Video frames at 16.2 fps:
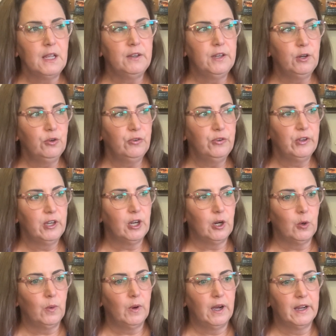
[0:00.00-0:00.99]
Years
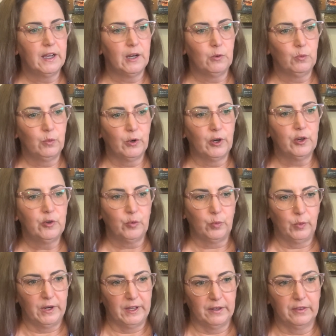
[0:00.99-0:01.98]
ago, I had worked
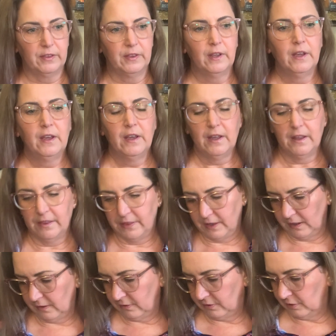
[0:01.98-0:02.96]
with
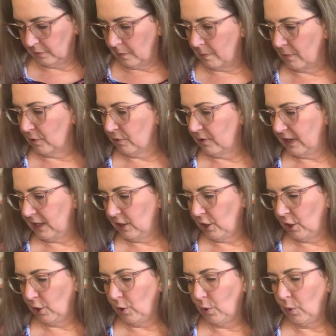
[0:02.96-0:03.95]
this
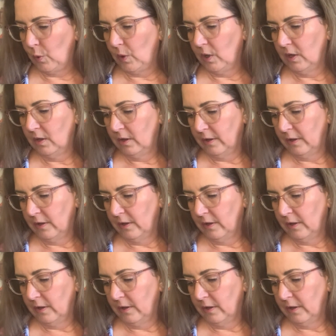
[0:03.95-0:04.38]
merino